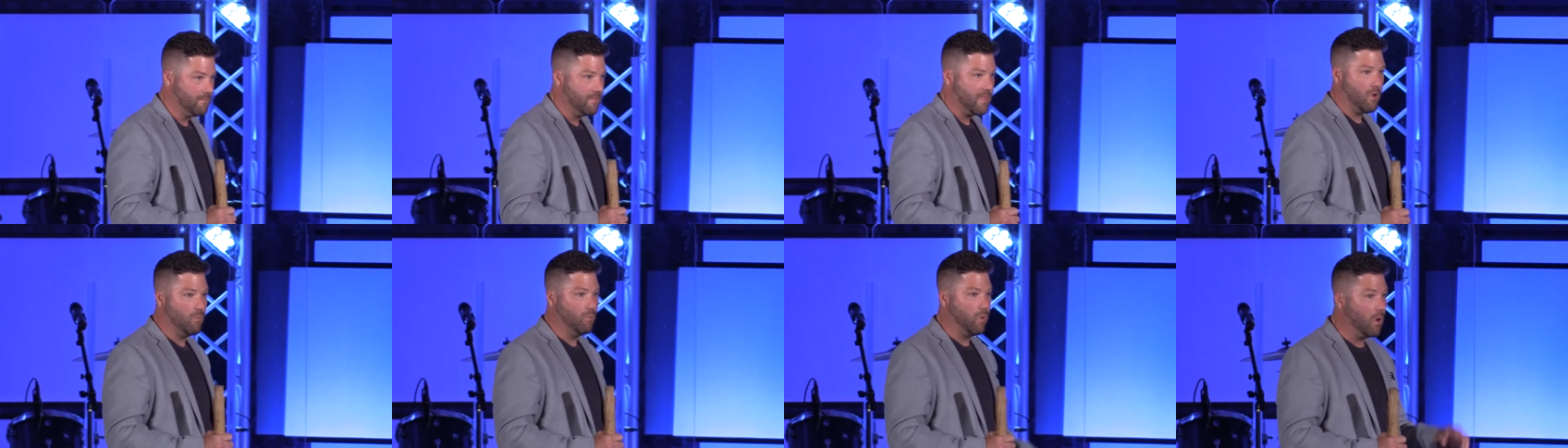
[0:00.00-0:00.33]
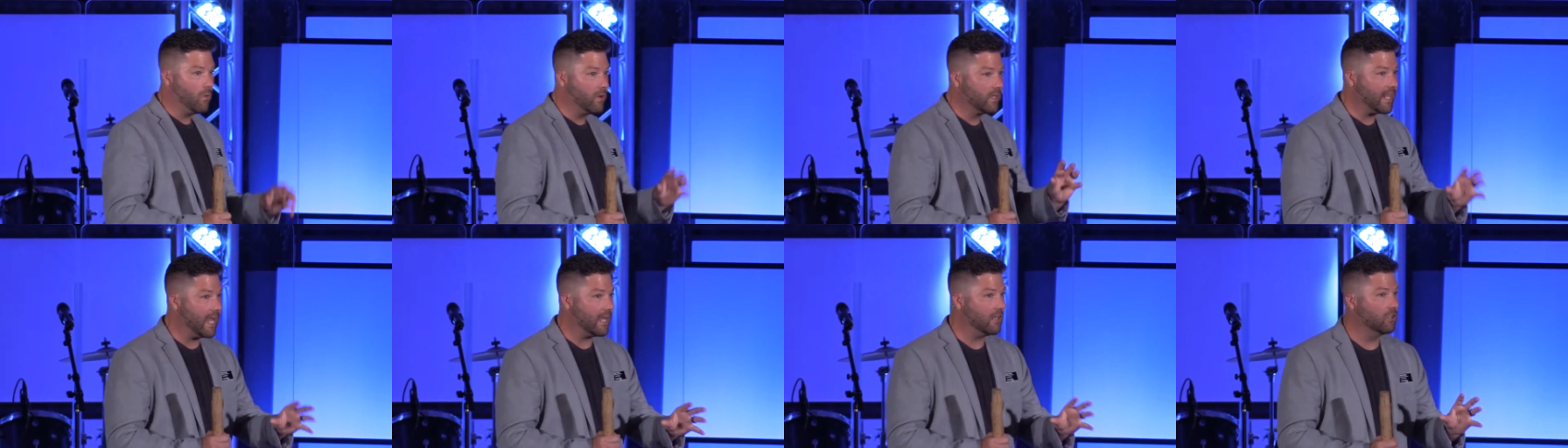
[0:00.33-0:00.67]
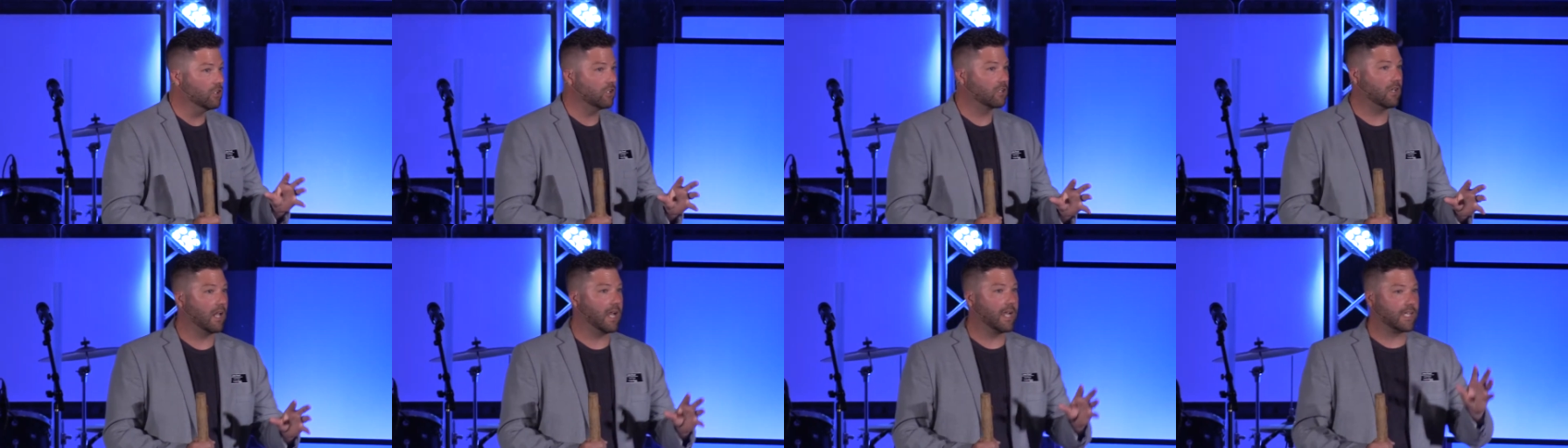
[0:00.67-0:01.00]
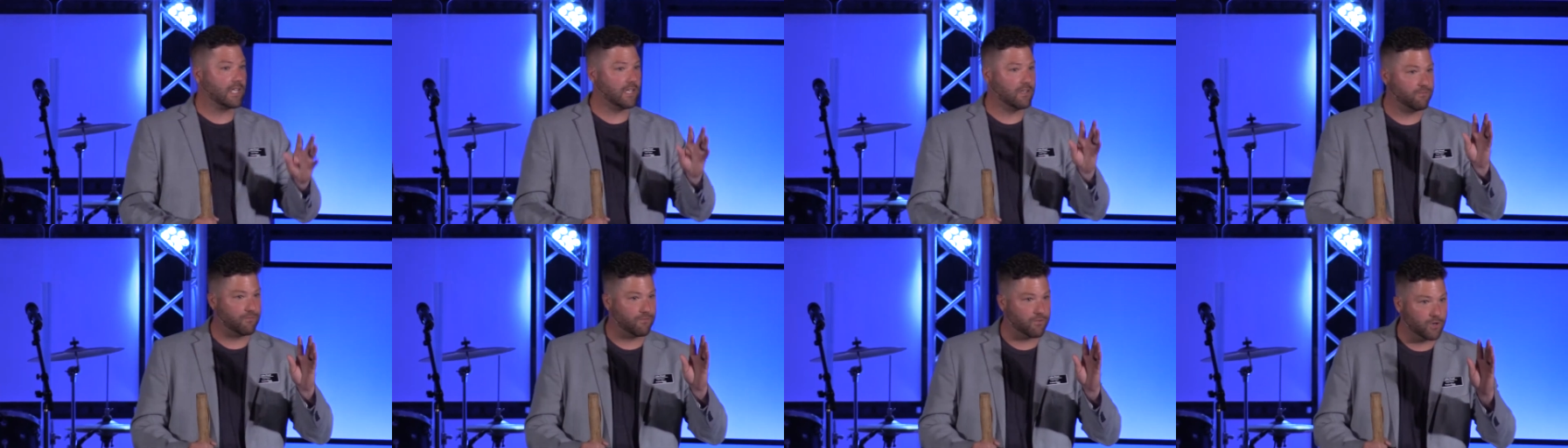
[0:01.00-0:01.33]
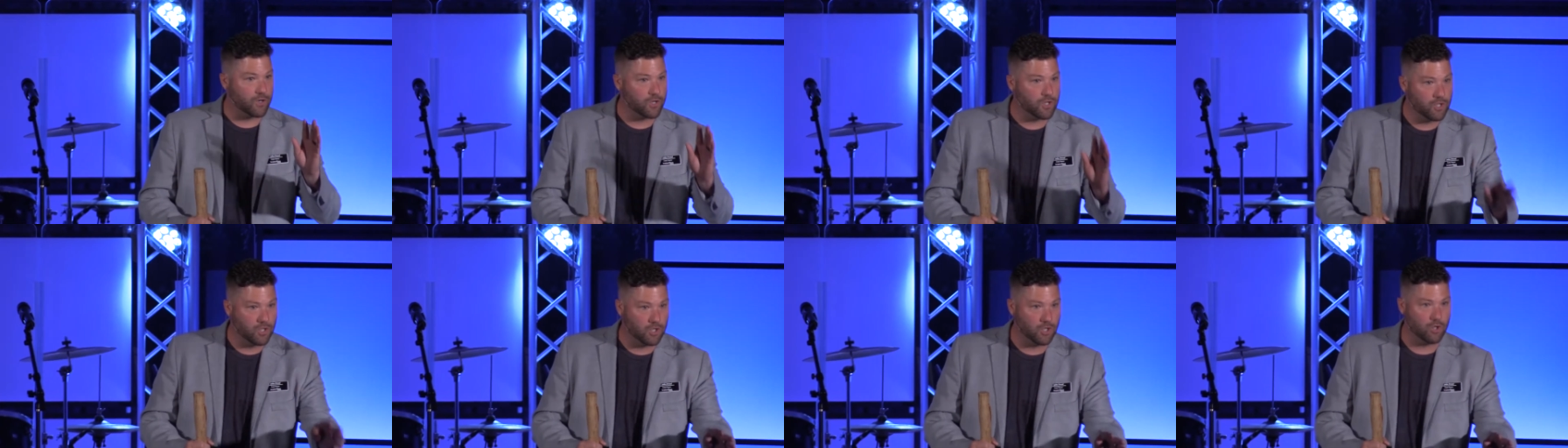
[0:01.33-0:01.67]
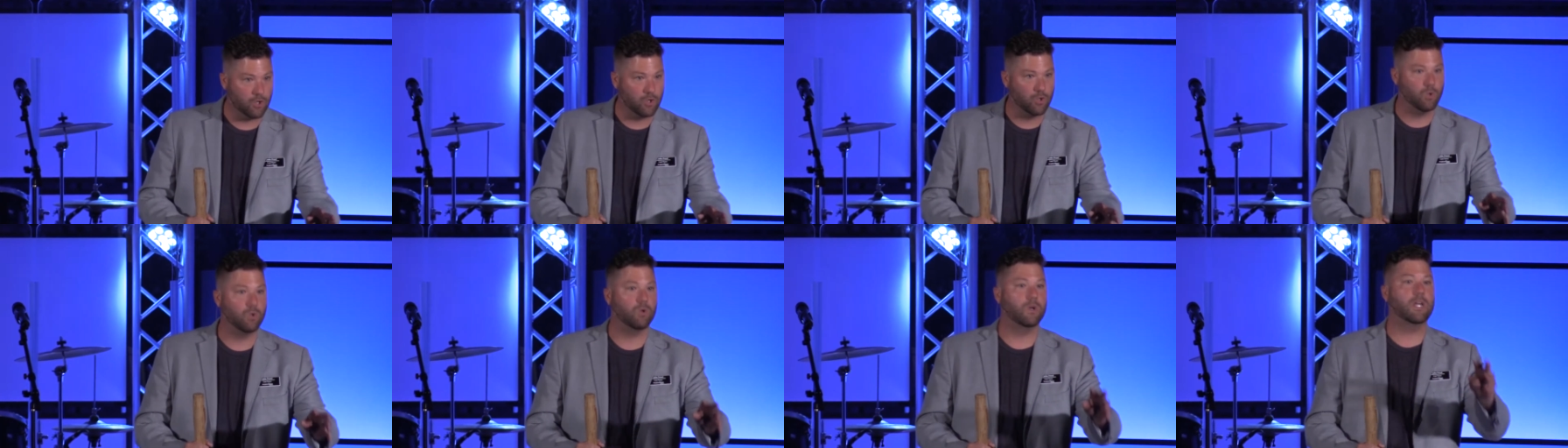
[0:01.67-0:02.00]
And what would that look like for
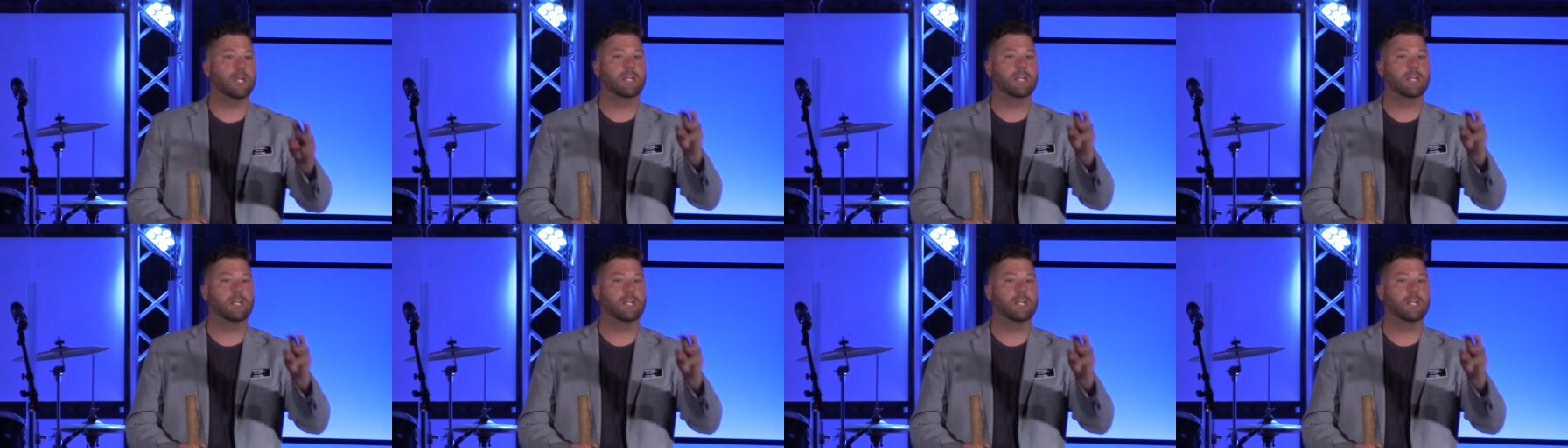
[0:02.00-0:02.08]
you